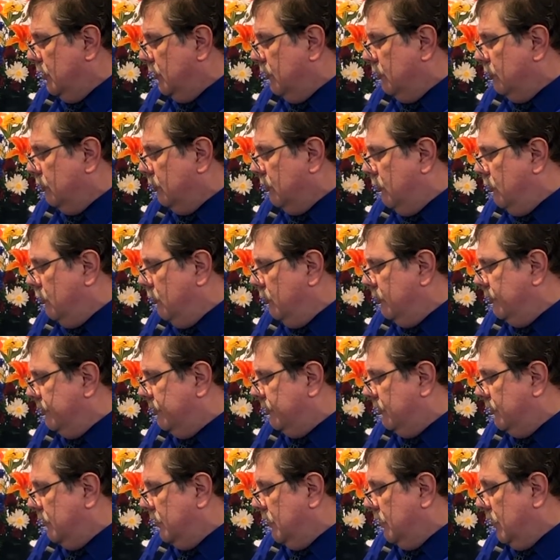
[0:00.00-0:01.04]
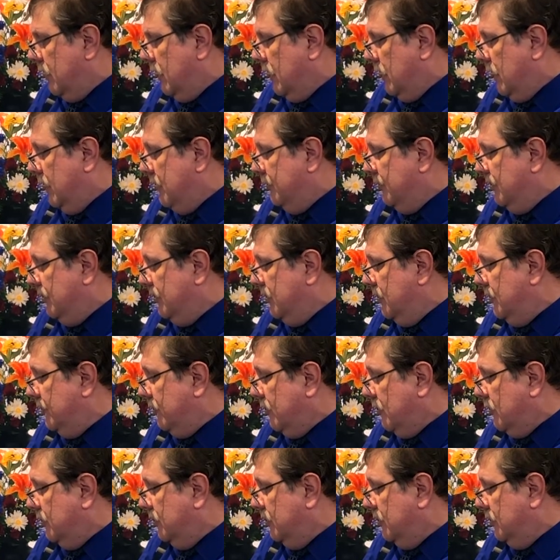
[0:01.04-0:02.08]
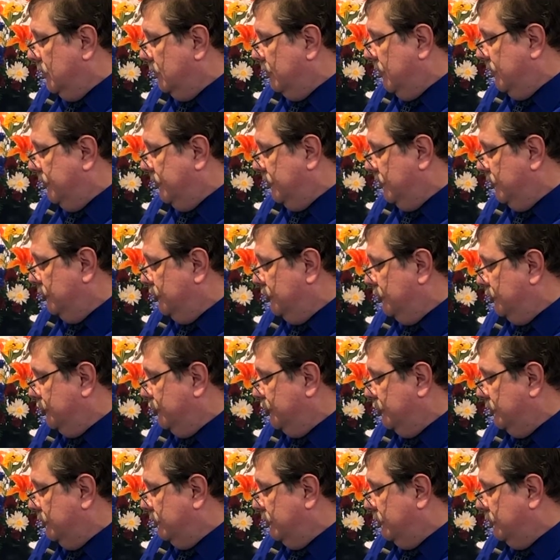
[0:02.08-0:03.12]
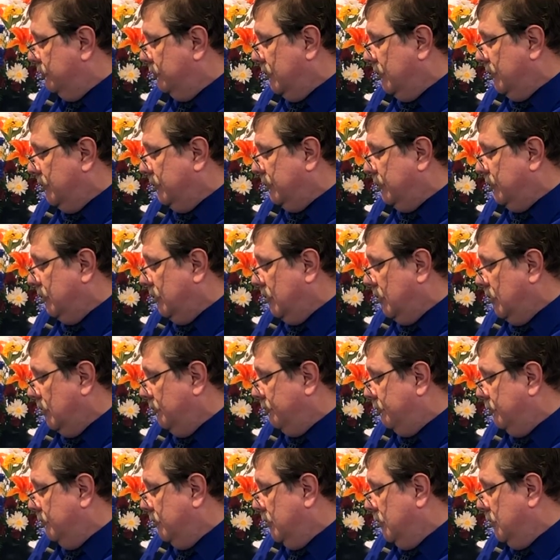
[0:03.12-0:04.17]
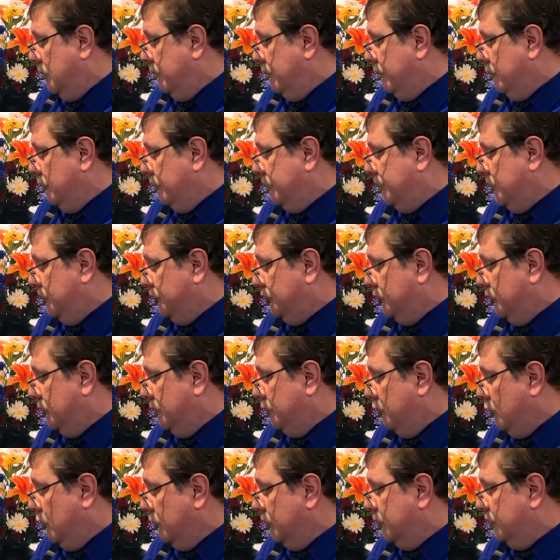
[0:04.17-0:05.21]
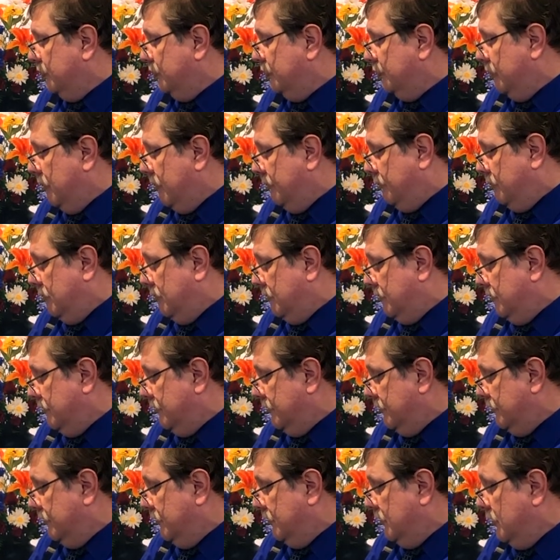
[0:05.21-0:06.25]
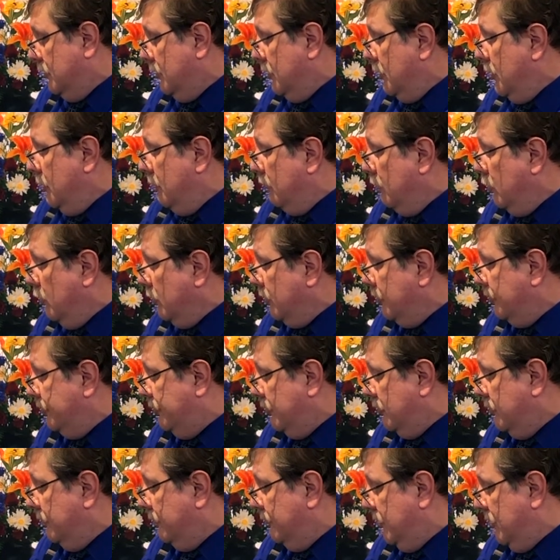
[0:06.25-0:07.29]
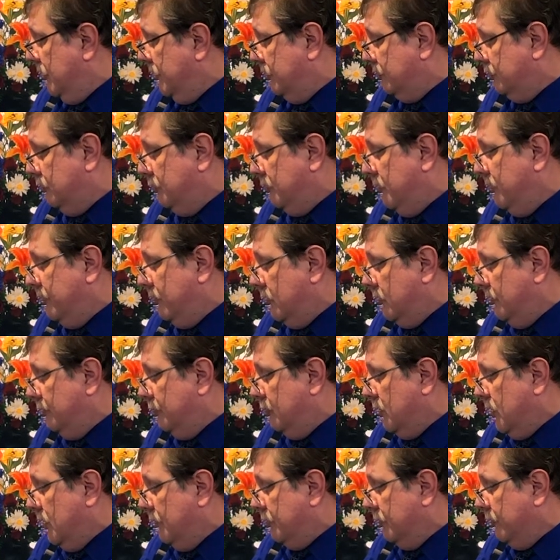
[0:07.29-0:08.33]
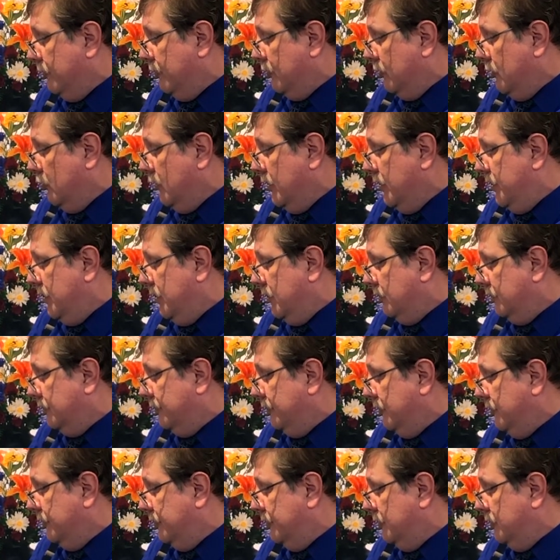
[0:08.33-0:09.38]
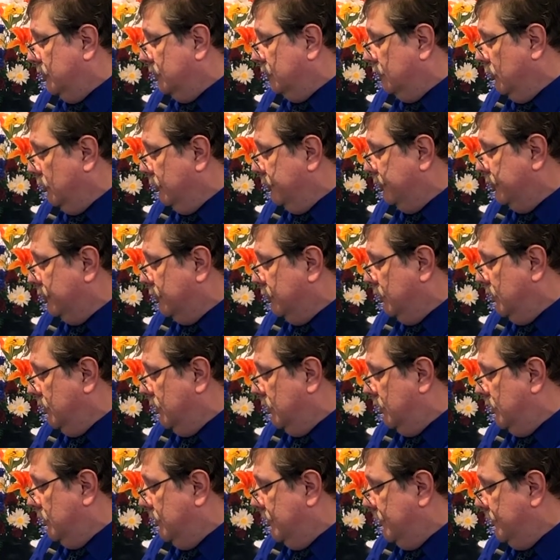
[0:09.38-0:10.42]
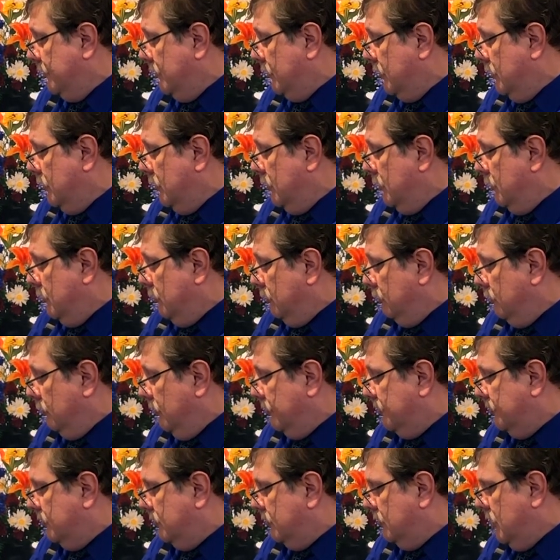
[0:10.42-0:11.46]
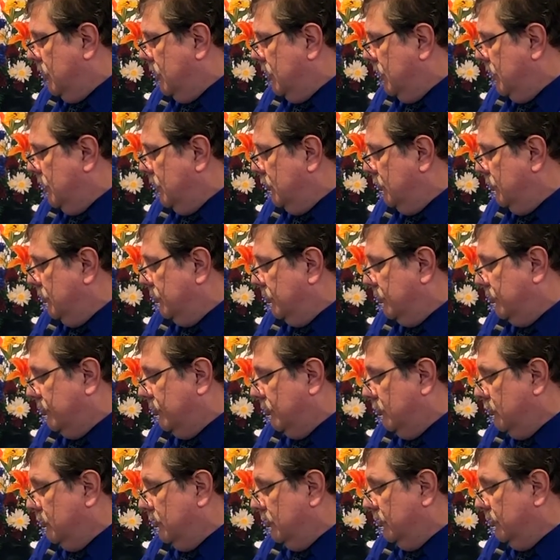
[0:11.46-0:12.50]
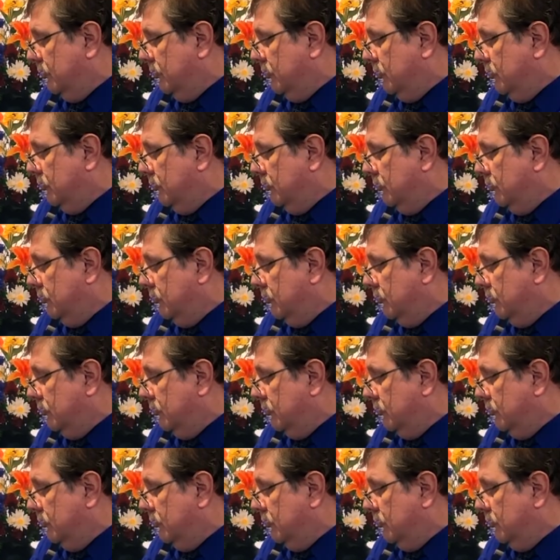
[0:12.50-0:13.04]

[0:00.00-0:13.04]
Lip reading: "Rose, I believe our little messenger should dress up for such an important trip." Morris thought a vest would be very proper for a White House visit, and Rose agreed. Rose cut out and sewed a little